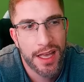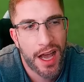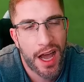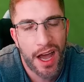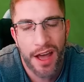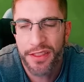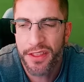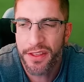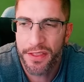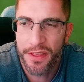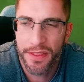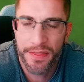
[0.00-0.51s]

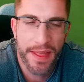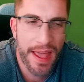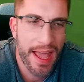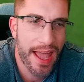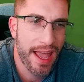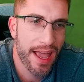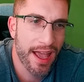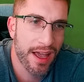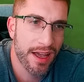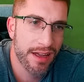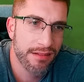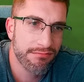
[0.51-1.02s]
Other than
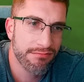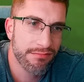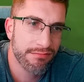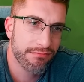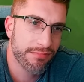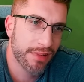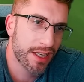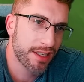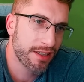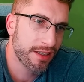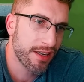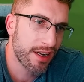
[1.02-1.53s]
that,
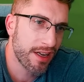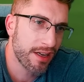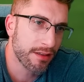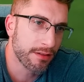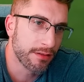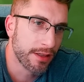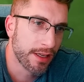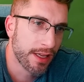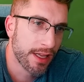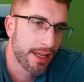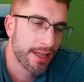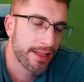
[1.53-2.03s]
I don't
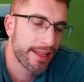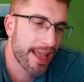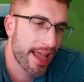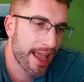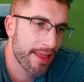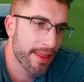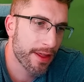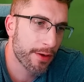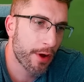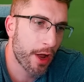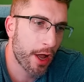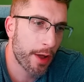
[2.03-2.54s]
know.
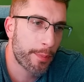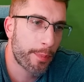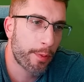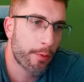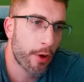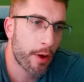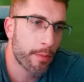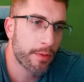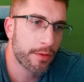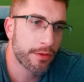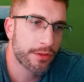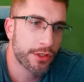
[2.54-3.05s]
Yeah, there are
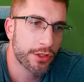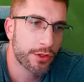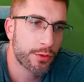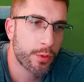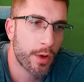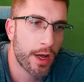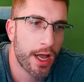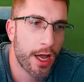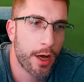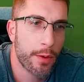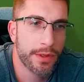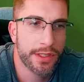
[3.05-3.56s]
problems as
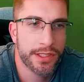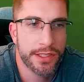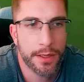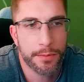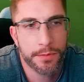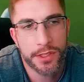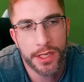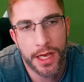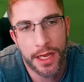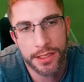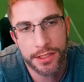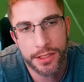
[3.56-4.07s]
well with
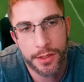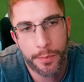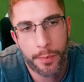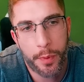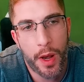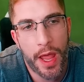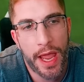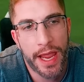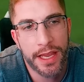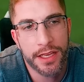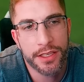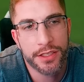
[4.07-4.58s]
sometimes the
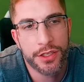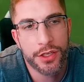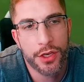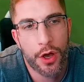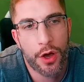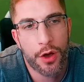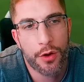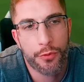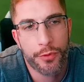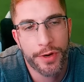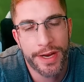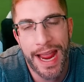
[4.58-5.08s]
players
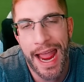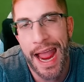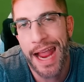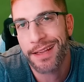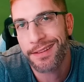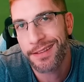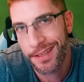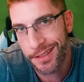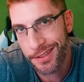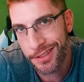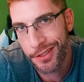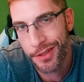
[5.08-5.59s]
not
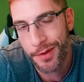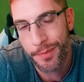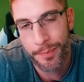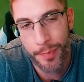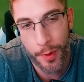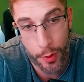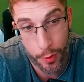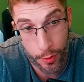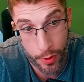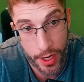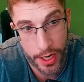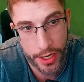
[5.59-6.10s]
reacting to the
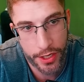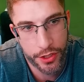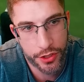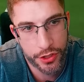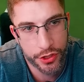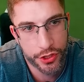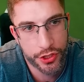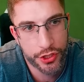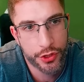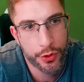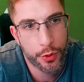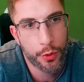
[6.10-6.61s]
ball like you
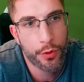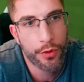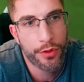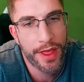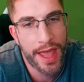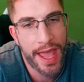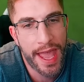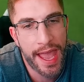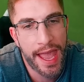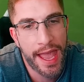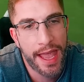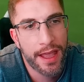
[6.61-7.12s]
just saw
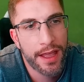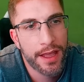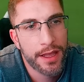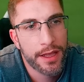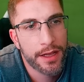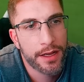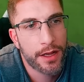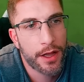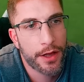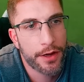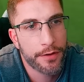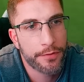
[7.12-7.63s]
there,
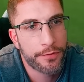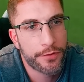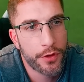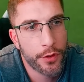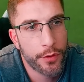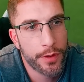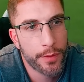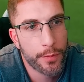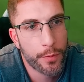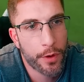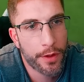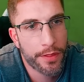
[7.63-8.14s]
kind of
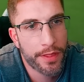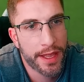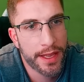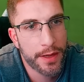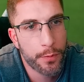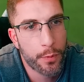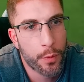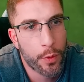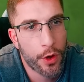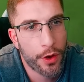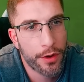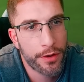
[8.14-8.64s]
doing what they
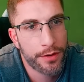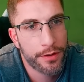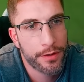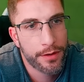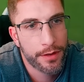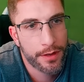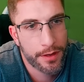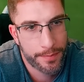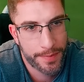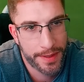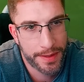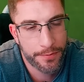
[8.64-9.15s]
want.
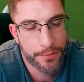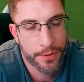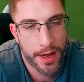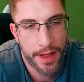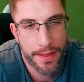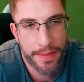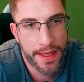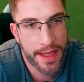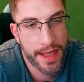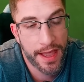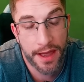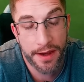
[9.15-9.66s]
I mean,
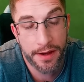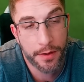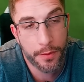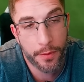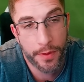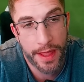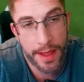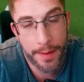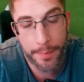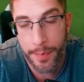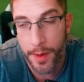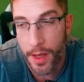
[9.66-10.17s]
right there, I don't know
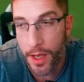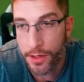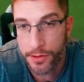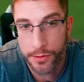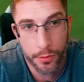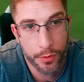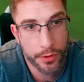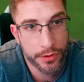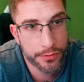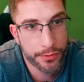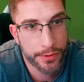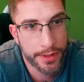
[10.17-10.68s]
what that pass
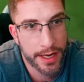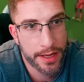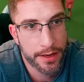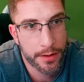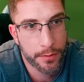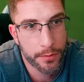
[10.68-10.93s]
was. Ronaldo